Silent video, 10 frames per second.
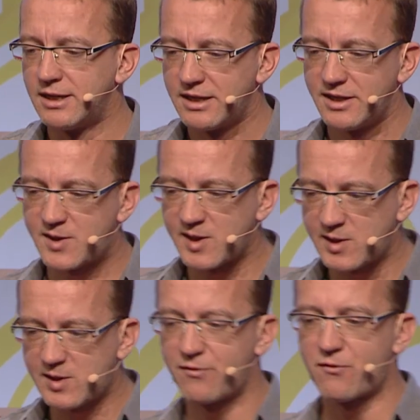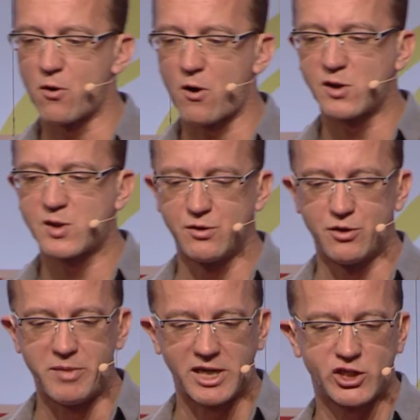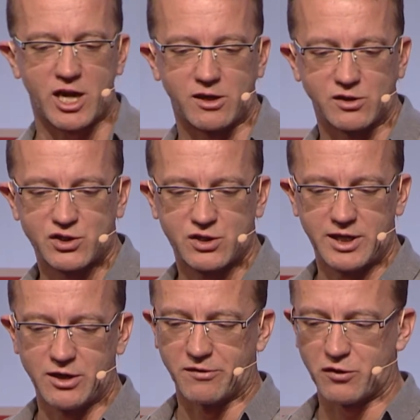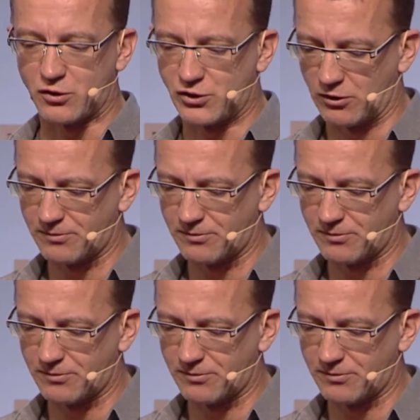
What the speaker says: This is, for us, the big challenge in the future.